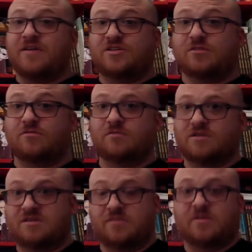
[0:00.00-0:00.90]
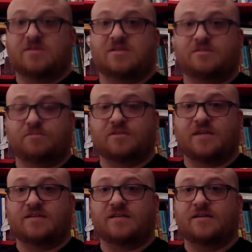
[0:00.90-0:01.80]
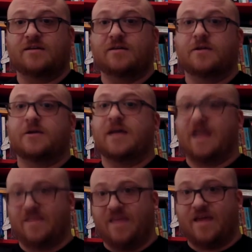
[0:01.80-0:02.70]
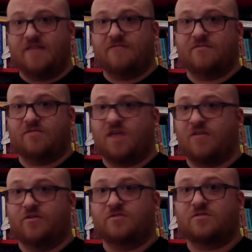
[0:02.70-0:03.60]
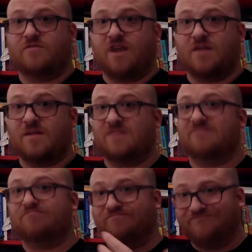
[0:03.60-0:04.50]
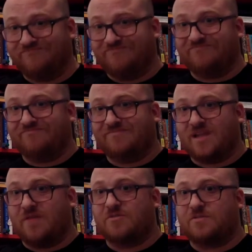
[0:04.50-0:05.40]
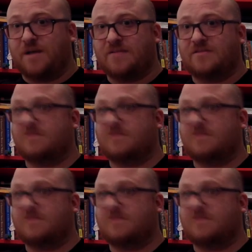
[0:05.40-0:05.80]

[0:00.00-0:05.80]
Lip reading: to. A stimulus is presented in that learner's environment. A response